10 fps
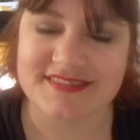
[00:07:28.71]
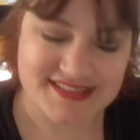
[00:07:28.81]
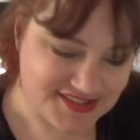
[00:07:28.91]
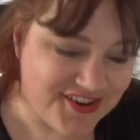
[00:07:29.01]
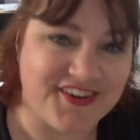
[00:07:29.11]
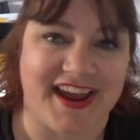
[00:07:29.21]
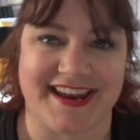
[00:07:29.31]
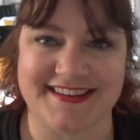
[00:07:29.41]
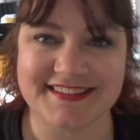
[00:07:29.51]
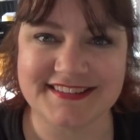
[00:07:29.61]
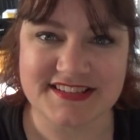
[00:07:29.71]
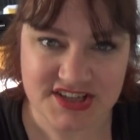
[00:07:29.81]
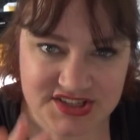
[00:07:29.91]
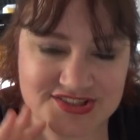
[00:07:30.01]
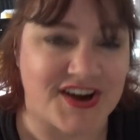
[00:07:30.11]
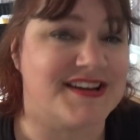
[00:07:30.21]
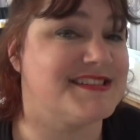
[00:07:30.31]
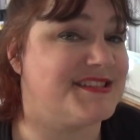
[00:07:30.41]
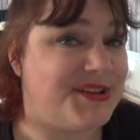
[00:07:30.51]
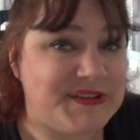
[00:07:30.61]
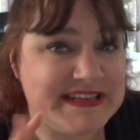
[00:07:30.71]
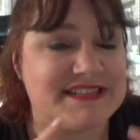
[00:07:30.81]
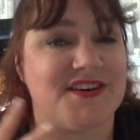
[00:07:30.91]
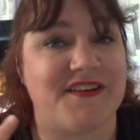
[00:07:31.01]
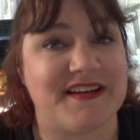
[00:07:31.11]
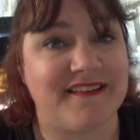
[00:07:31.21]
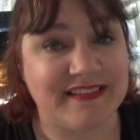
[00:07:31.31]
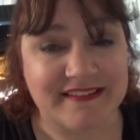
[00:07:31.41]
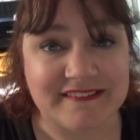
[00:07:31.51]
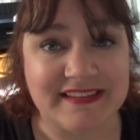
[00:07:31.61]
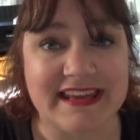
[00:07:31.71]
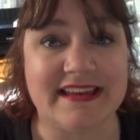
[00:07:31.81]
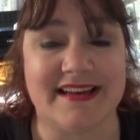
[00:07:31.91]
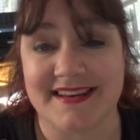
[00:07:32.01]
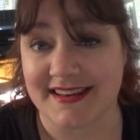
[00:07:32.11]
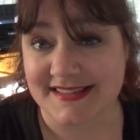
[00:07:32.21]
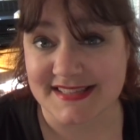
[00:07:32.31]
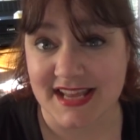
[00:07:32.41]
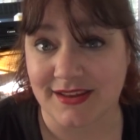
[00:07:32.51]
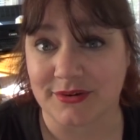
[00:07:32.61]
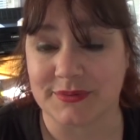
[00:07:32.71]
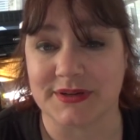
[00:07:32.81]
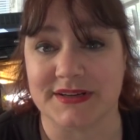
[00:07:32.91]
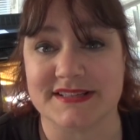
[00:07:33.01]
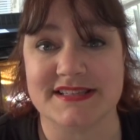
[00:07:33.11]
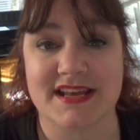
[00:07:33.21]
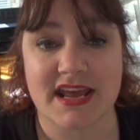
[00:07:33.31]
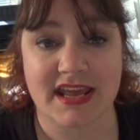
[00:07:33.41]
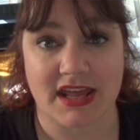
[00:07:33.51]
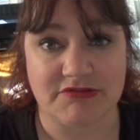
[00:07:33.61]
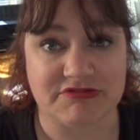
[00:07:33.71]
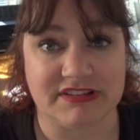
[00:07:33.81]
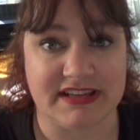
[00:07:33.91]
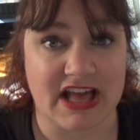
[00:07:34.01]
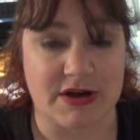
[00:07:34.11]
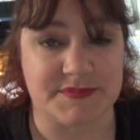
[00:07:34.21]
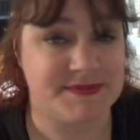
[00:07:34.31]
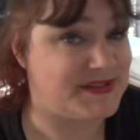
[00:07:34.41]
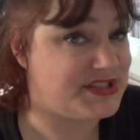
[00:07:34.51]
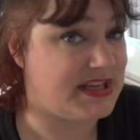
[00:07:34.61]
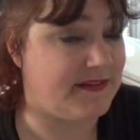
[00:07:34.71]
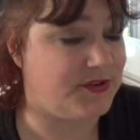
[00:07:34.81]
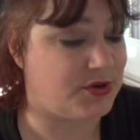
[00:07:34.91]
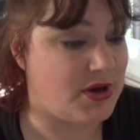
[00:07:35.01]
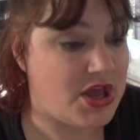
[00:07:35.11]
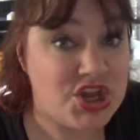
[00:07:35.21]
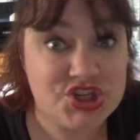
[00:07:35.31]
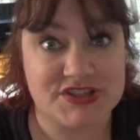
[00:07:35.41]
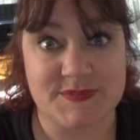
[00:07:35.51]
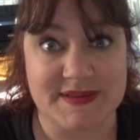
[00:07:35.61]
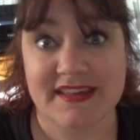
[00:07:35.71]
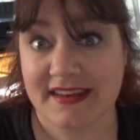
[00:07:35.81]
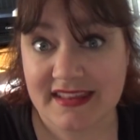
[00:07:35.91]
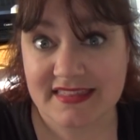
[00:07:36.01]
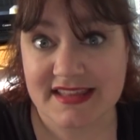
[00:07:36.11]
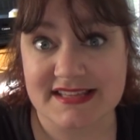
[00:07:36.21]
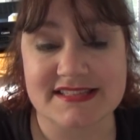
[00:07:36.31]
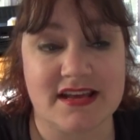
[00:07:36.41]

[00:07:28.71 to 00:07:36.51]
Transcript: It's all right talk slowly, talk clearly, enunciate your words can really help, especially if you're just beginning this.